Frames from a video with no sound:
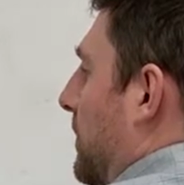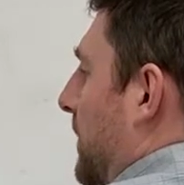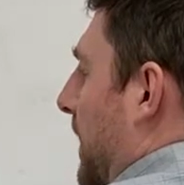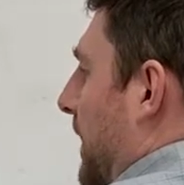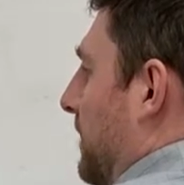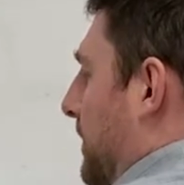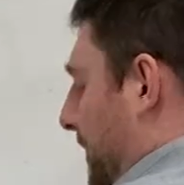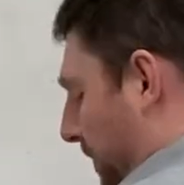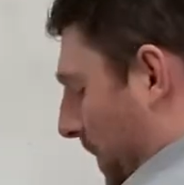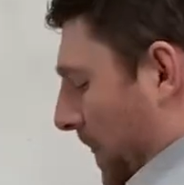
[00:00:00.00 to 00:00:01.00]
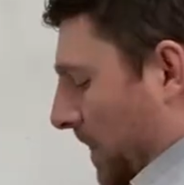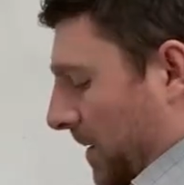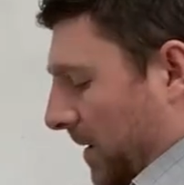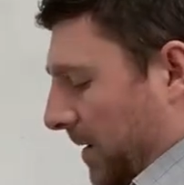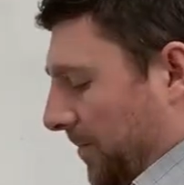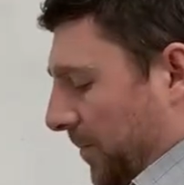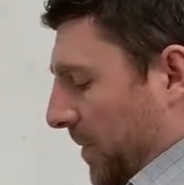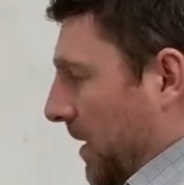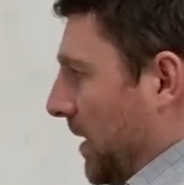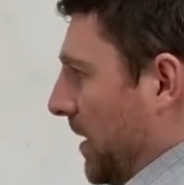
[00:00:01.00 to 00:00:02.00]
5. Okay?
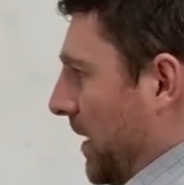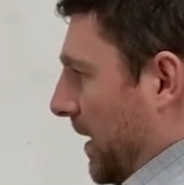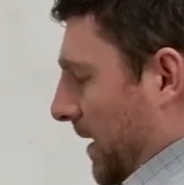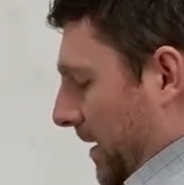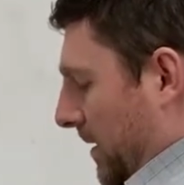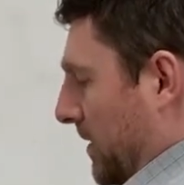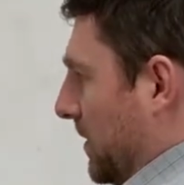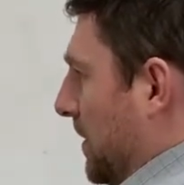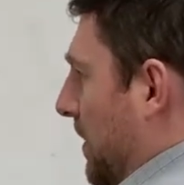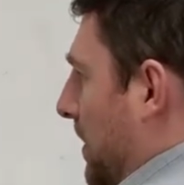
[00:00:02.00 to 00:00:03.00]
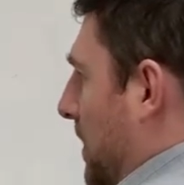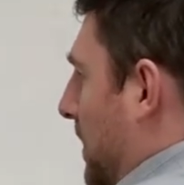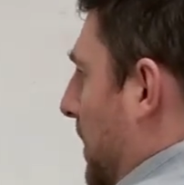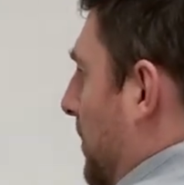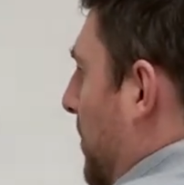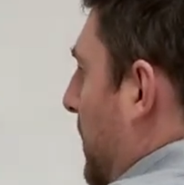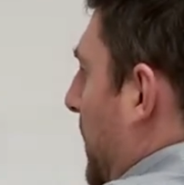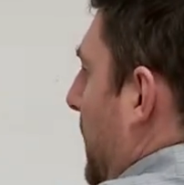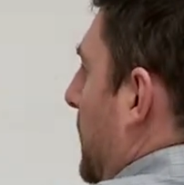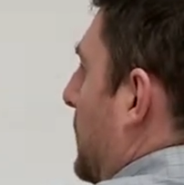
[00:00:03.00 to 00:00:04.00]
And I'm going to put
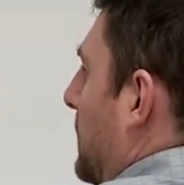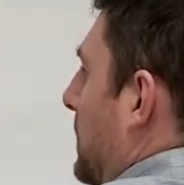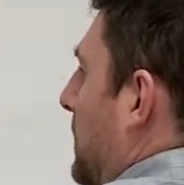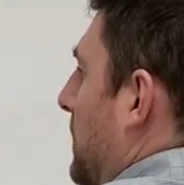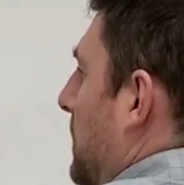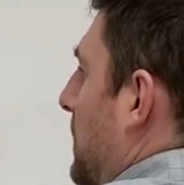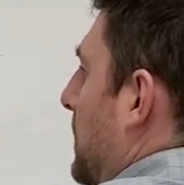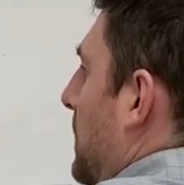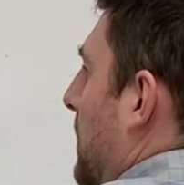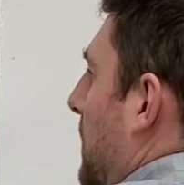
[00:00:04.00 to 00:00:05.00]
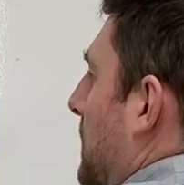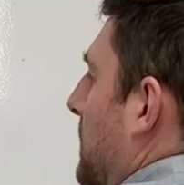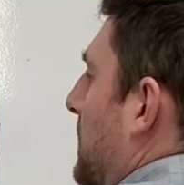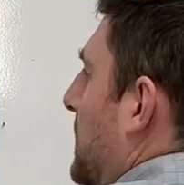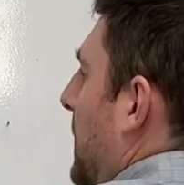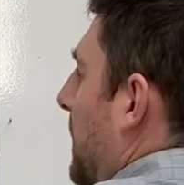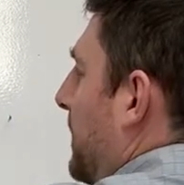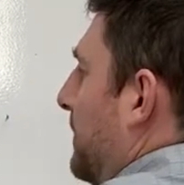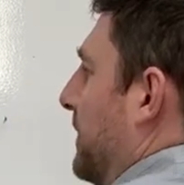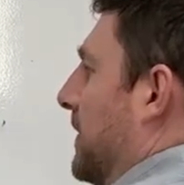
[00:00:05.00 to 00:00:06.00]
in, instead
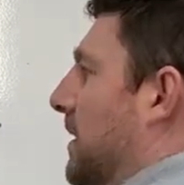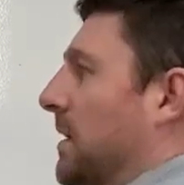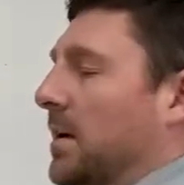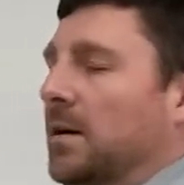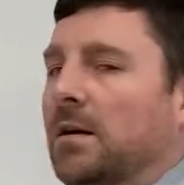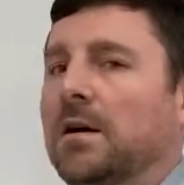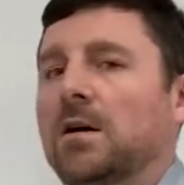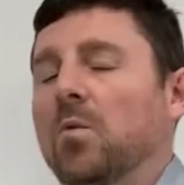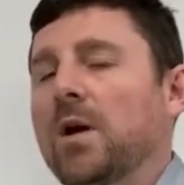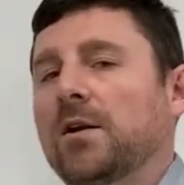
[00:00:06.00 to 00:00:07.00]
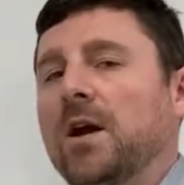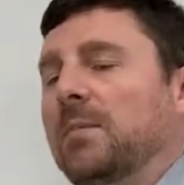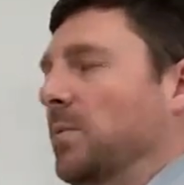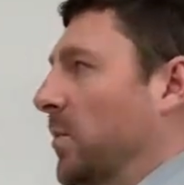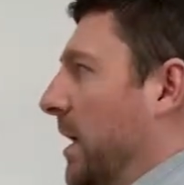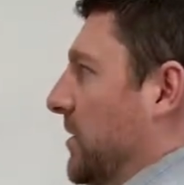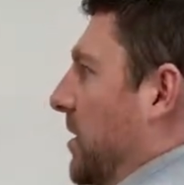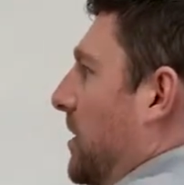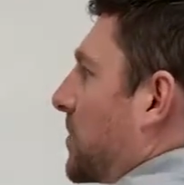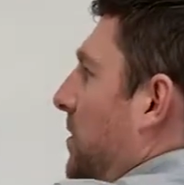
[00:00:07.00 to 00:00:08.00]
of a 1 carbon branch,
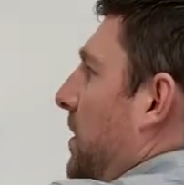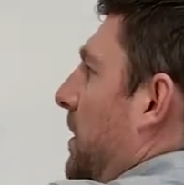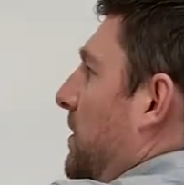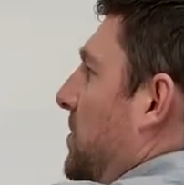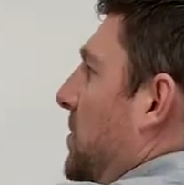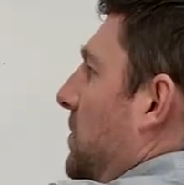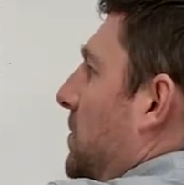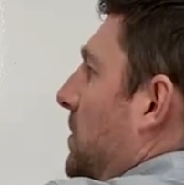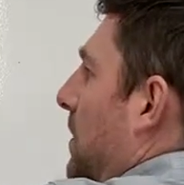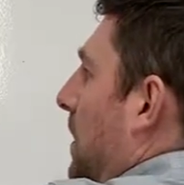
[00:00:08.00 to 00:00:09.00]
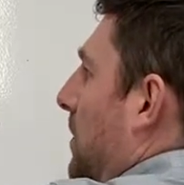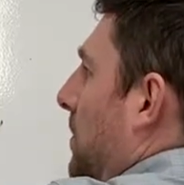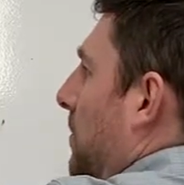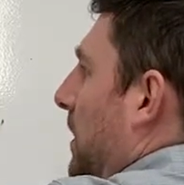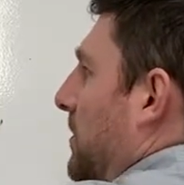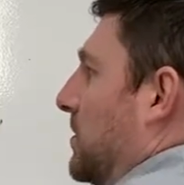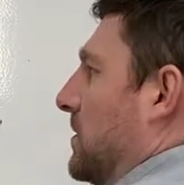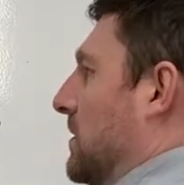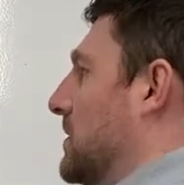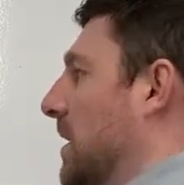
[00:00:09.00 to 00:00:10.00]
I'm going to put in a 2 carbon branch
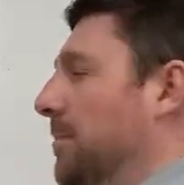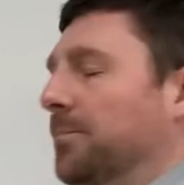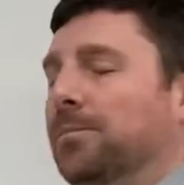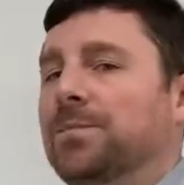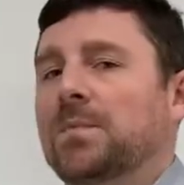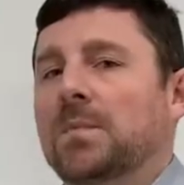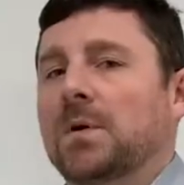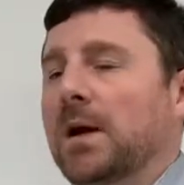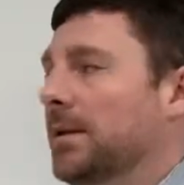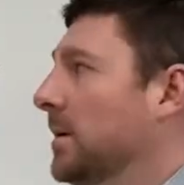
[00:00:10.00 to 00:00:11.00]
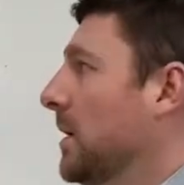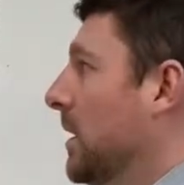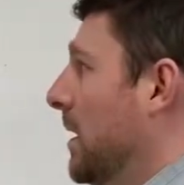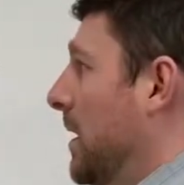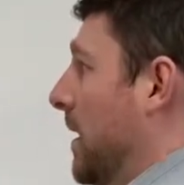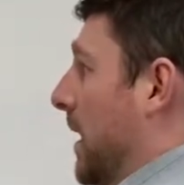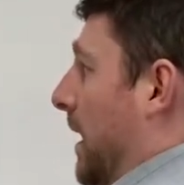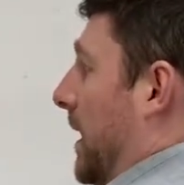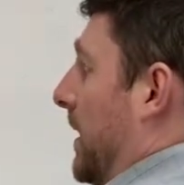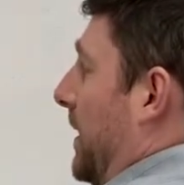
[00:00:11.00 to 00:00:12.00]
this time. Right?
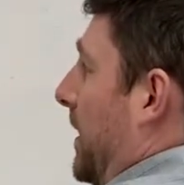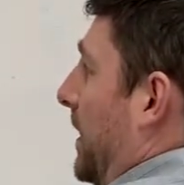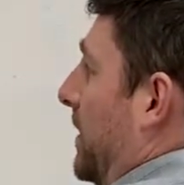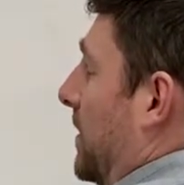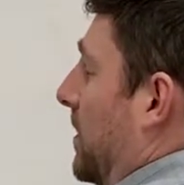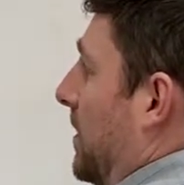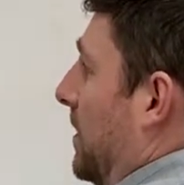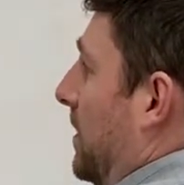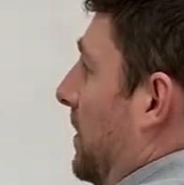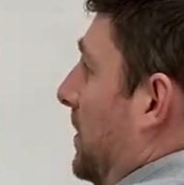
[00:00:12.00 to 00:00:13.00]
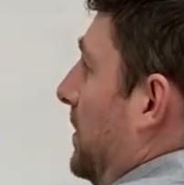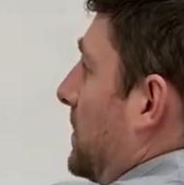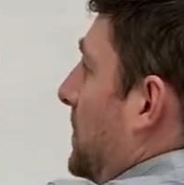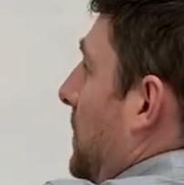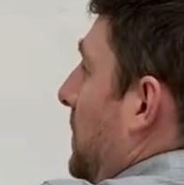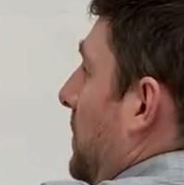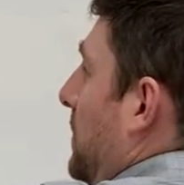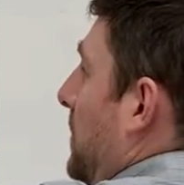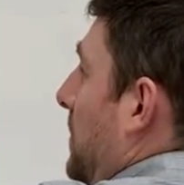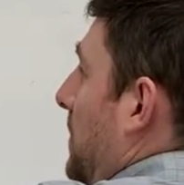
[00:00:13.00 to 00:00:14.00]
And I'm going to call, so
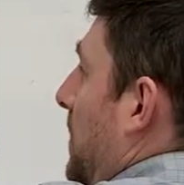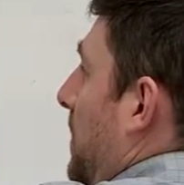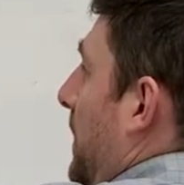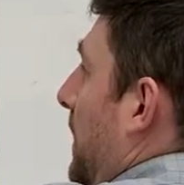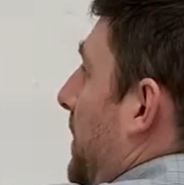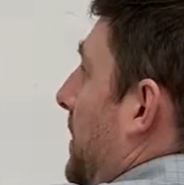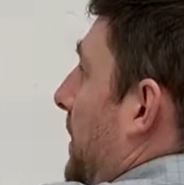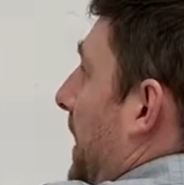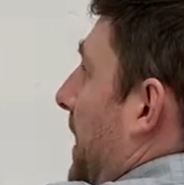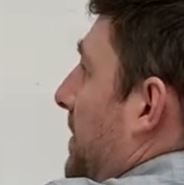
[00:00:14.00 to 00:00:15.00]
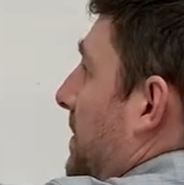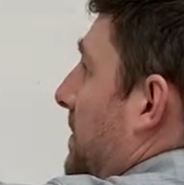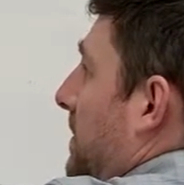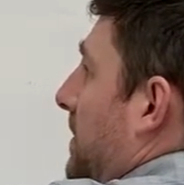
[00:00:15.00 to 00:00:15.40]
you could call that F